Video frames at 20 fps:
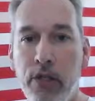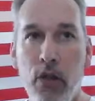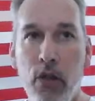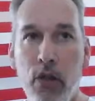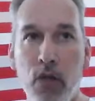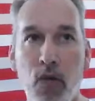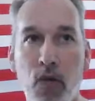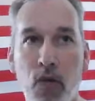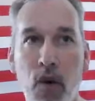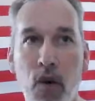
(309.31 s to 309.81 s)
to
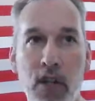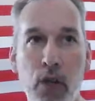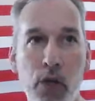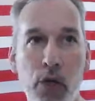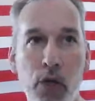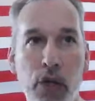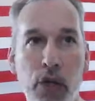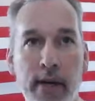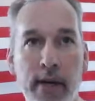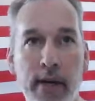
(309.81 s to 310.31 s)
the
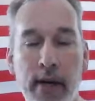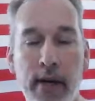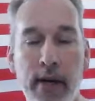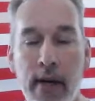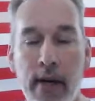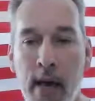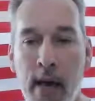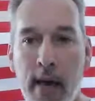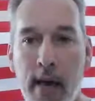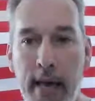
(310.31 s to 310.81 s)
revolution
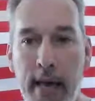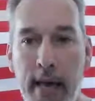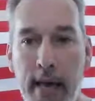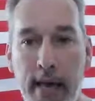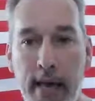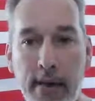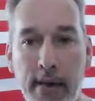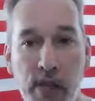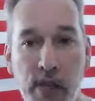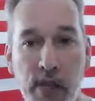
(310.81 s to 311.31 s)

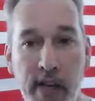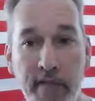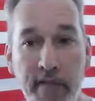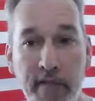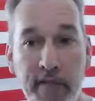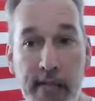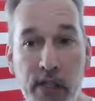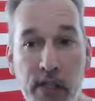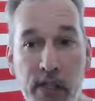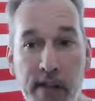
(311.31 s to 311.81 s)
in
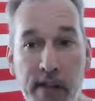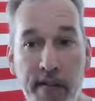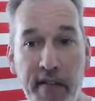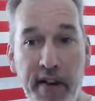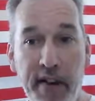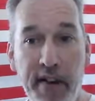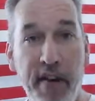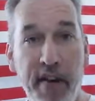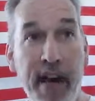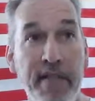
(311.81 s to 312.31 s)

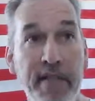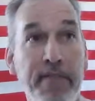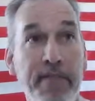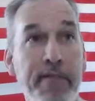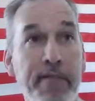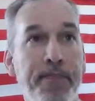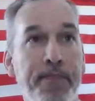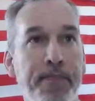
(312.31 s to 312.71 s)
1775.